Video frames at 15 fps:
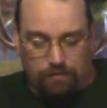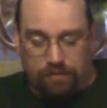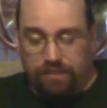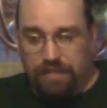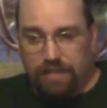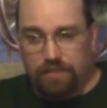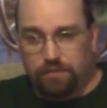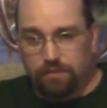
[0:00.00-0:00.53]

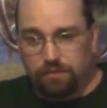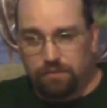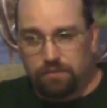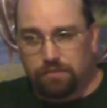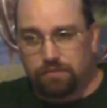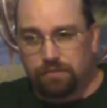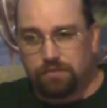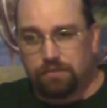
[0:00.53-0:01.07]
Candles,
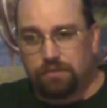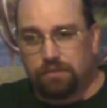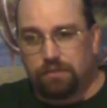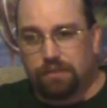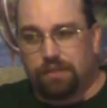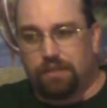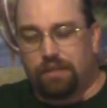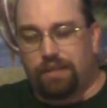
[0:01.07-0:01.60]

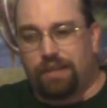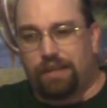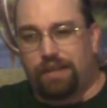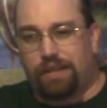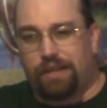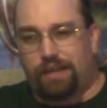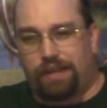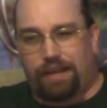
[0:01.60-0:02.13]

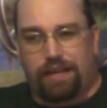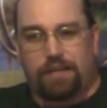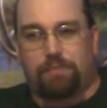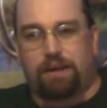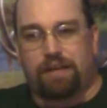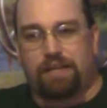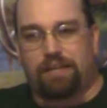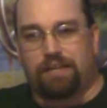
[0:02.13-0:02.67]

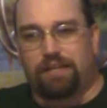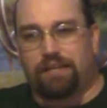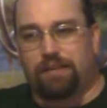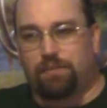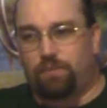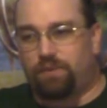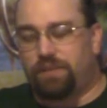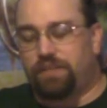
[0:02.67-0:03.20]
anybody can get
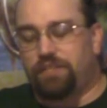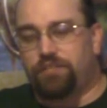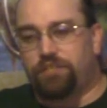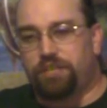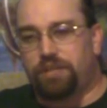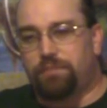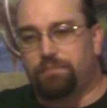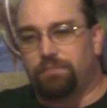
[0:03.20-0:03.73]
one of these
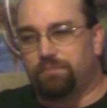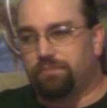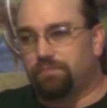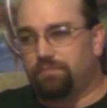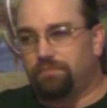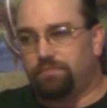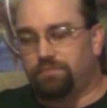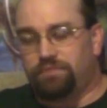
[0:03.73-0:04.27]
cheap
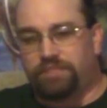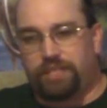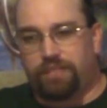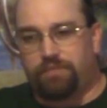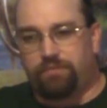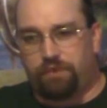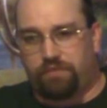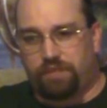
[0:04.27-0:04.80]
$10,
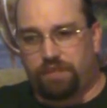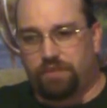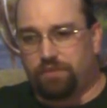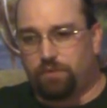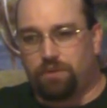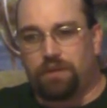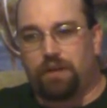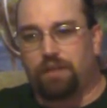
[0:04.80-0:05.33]
$15,
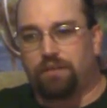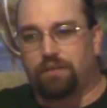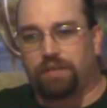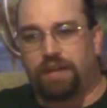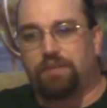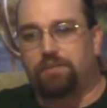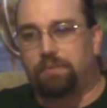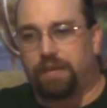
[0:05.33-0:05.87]
$20
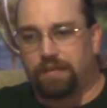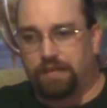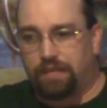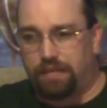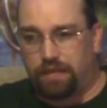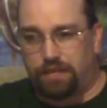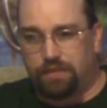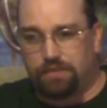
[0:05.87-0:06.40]
candle making
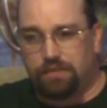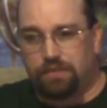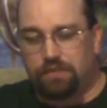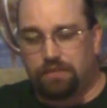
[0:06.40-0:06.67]
kits.